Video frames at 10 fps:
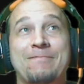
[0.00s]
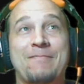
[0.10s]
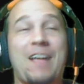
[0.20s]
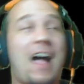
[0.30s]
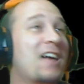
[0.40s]

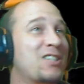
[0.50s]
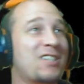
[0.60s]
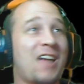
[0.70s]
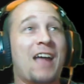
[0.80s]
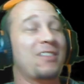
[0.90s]
I just
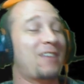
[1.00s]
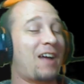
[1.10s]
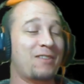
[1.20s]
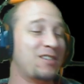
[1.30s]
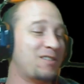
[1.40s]

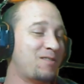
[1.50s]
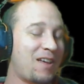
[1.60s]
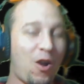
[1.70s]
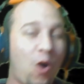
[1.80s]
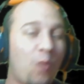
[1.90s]

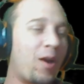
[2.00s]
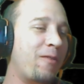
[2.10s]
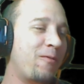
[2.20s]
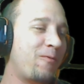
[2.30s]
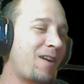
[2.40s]
home run
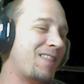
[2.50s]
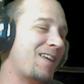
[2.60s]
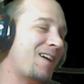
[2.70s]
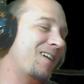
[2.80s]
right there.